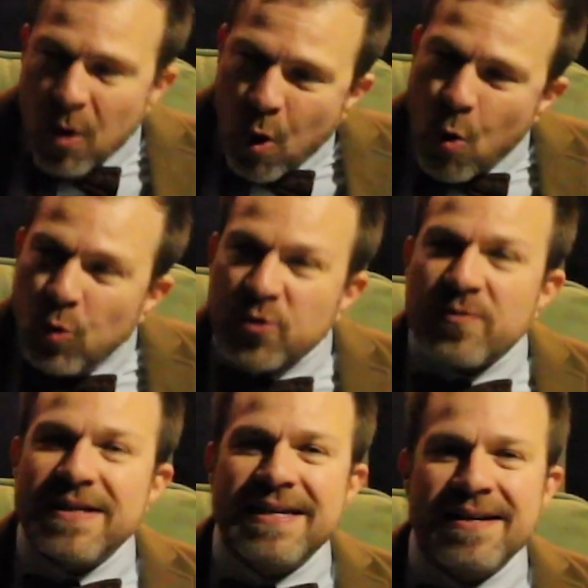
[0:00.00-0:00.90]

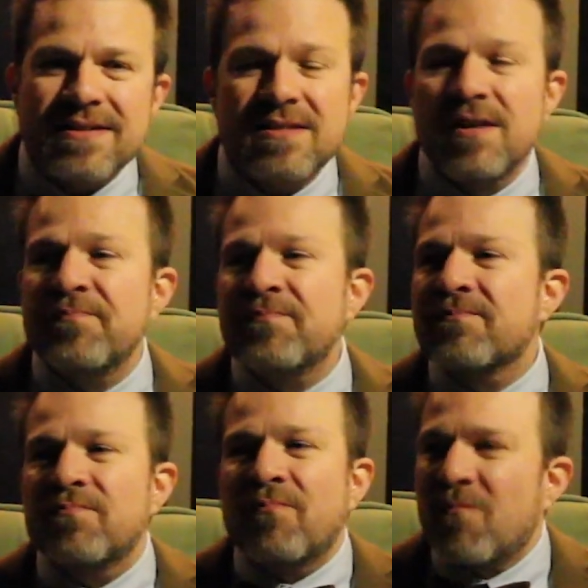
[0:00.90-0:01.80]
Older it gets,
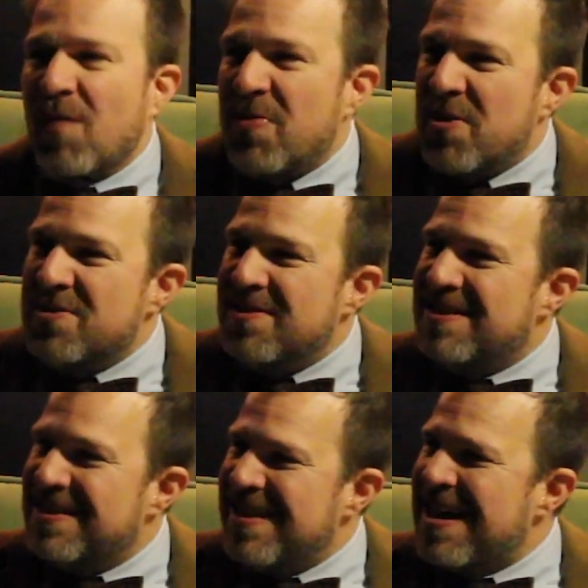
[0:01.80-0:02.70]
there's
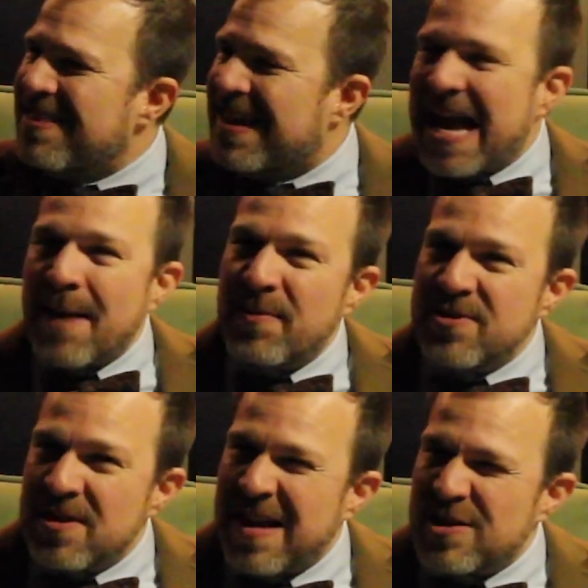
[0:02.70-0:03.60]
this thing that
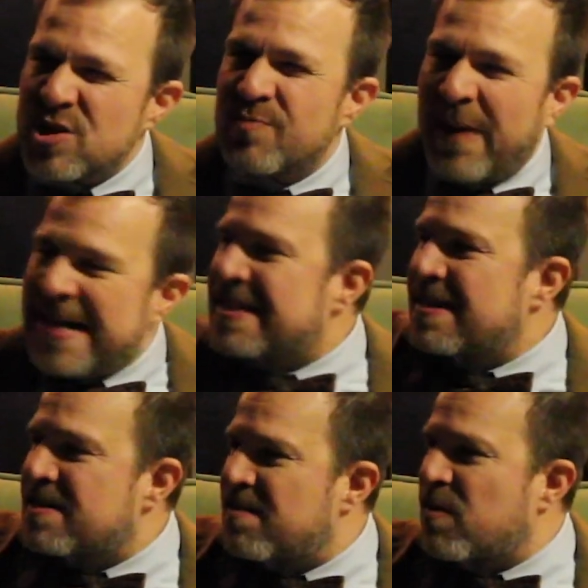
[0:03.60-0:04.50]
happens to that
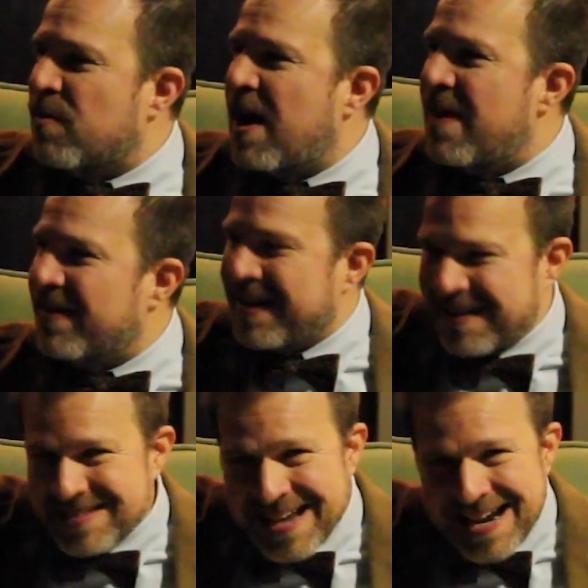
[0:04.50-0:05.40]
spiciness of the rye kind
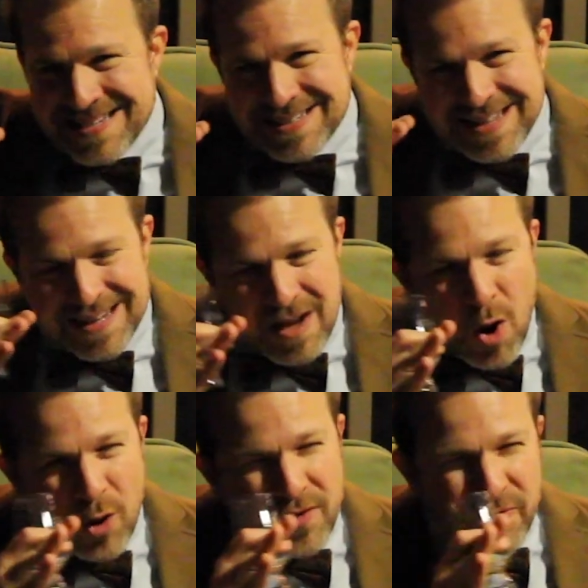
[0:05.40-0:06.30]
of takes it and
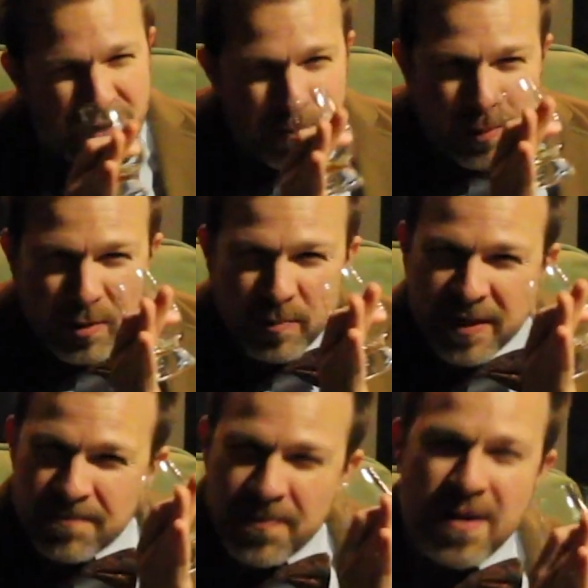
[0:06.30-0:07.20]
arcs it up a little
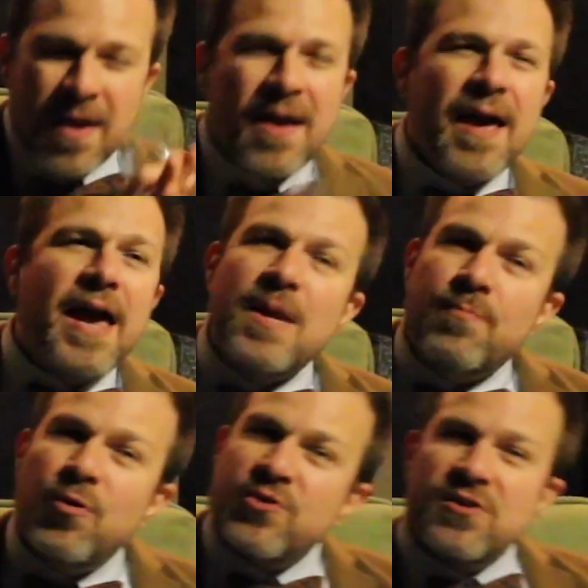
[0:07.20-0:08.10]
bit and
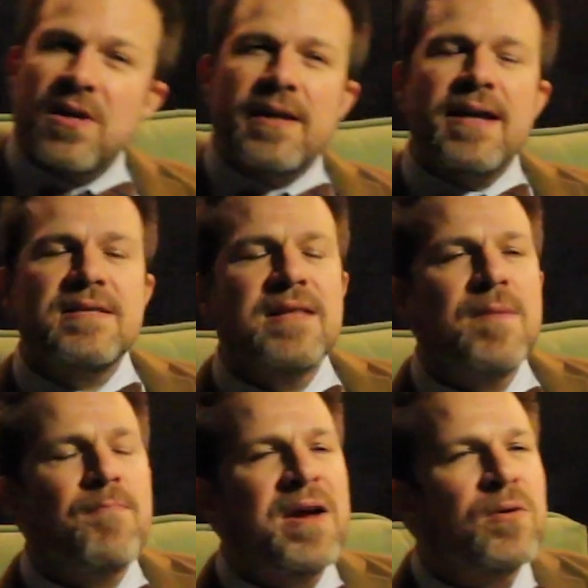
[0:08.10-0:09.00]
pushes it against
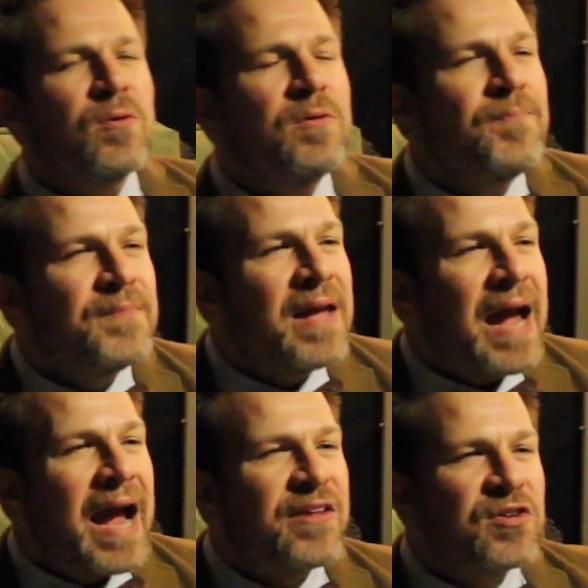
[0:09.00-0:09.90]
that barrel,
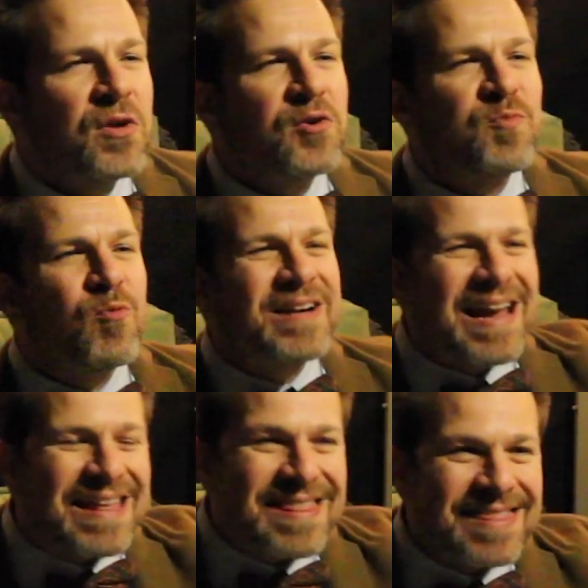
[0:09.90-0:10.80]
and starts
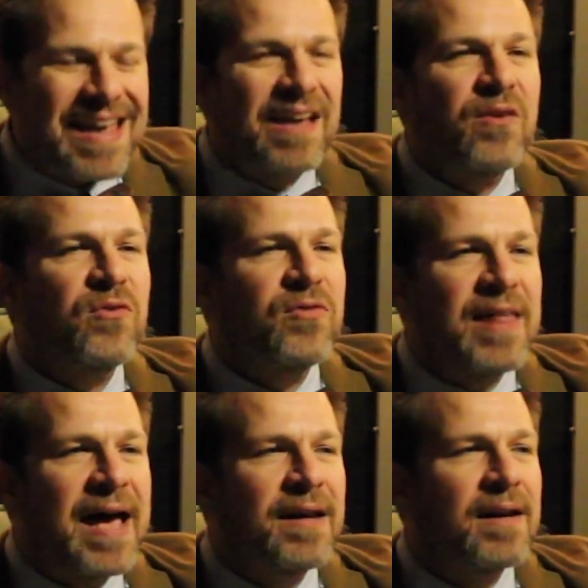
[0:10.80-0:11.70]
bringing things
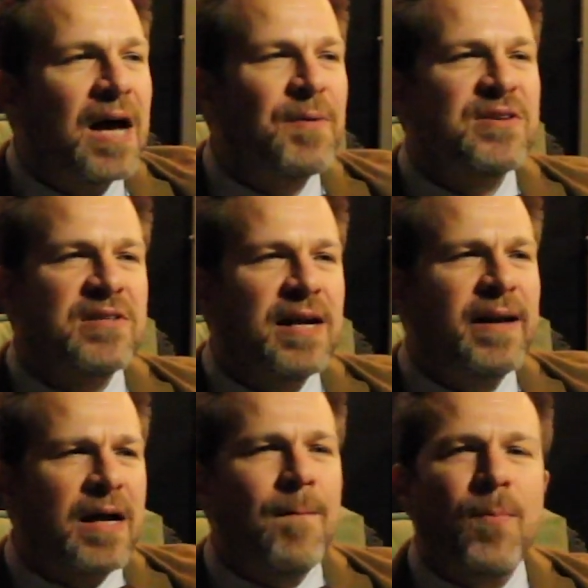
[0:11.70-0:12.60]
that I would say
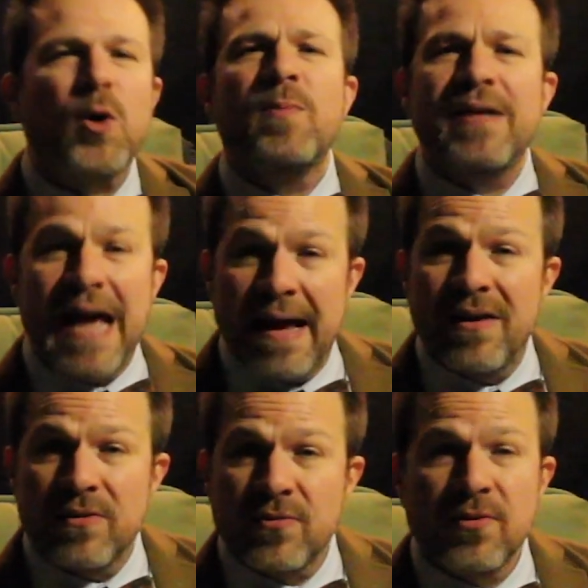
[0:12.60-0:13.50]
like a bourbon
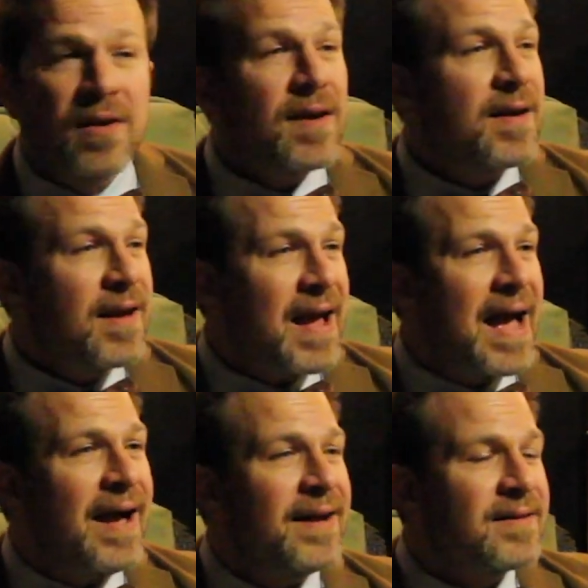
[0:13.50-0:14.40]
has
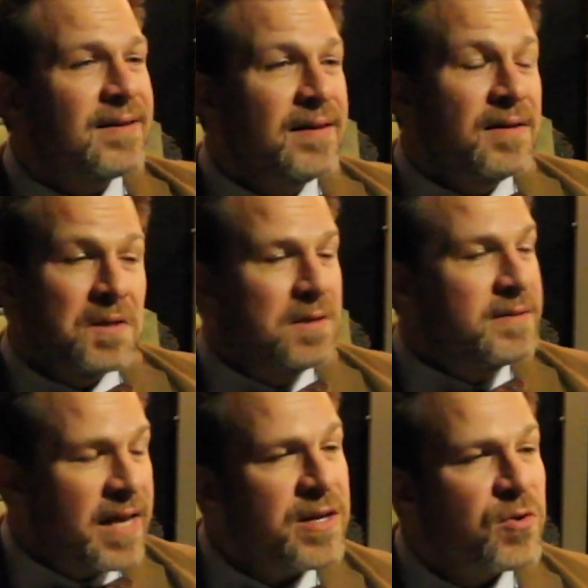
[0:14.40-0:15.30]
at
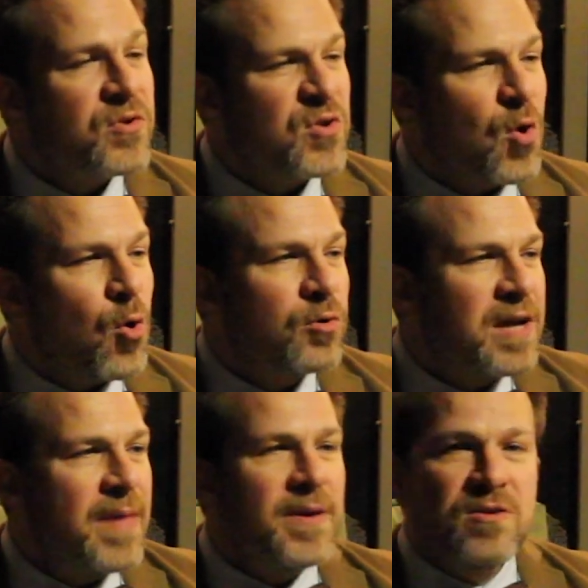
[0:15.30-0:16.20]
10 years old
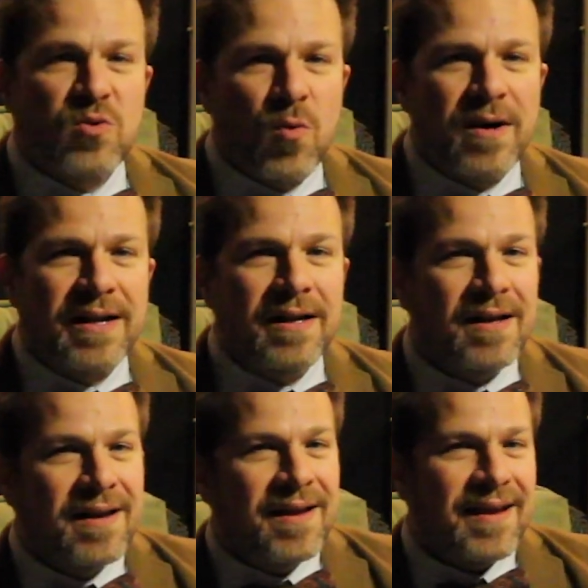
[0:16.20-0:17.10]
and then 20.
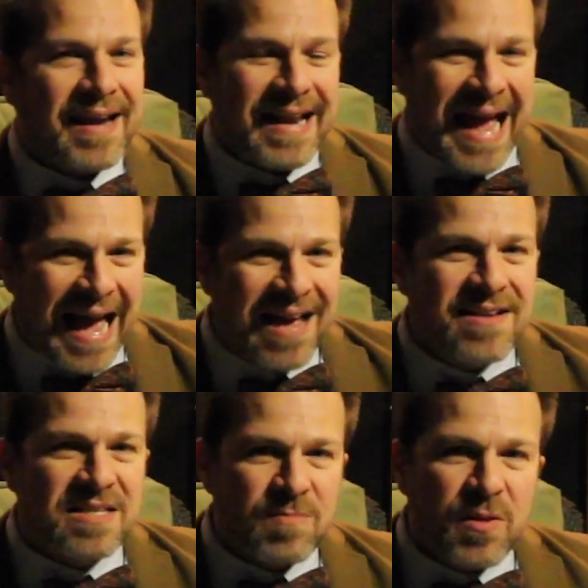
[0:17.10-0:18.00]
It
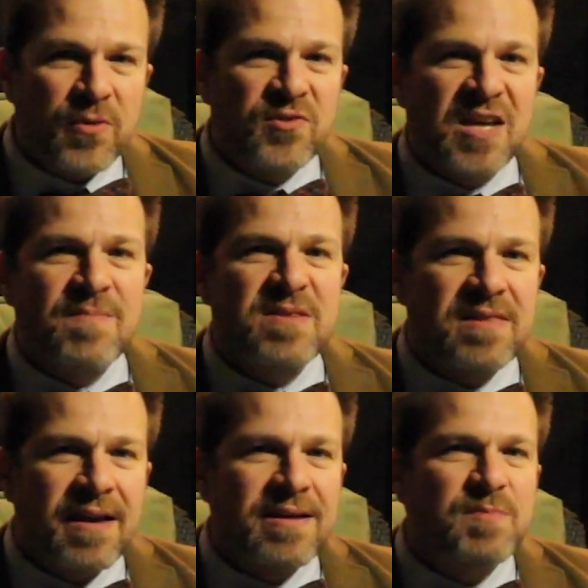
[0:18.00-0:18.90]
has some of those same
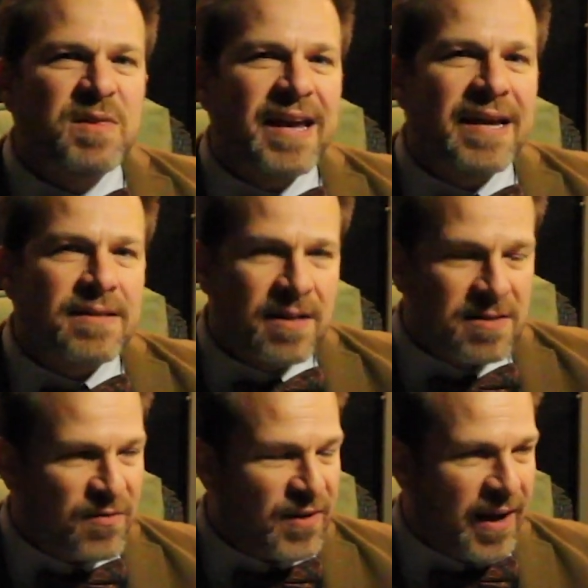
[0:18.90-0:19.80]
things, but they
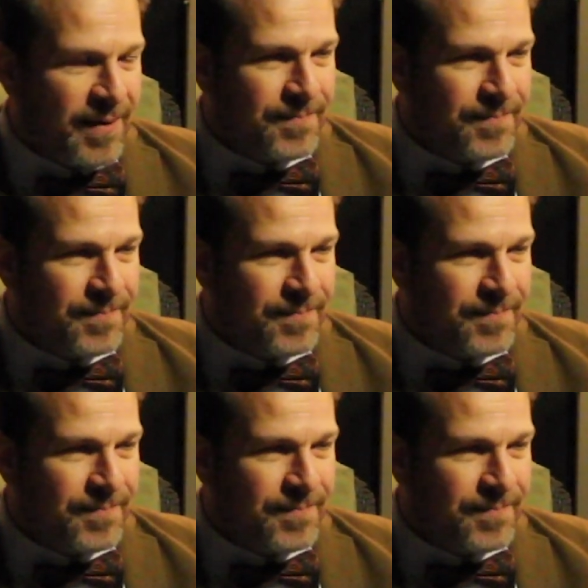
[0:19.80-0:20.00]
intensify.